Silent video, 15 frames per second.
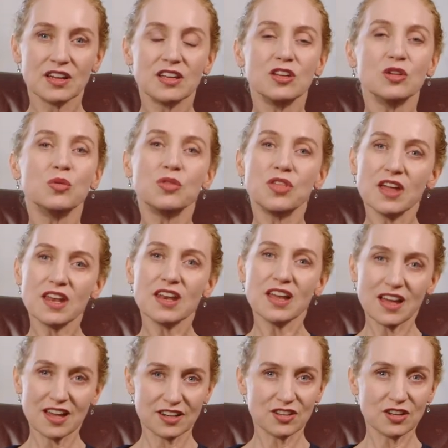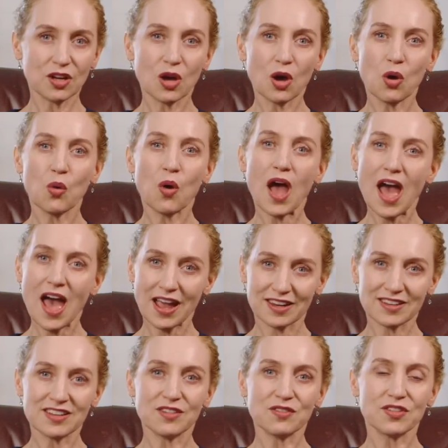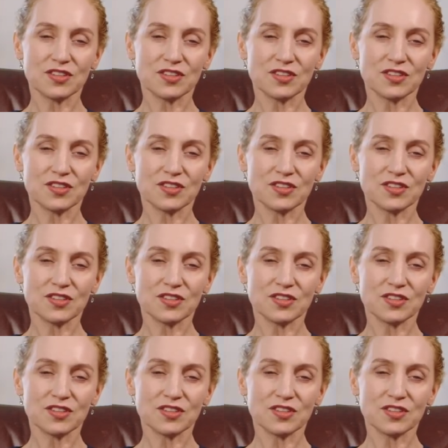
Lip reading: you then undergo active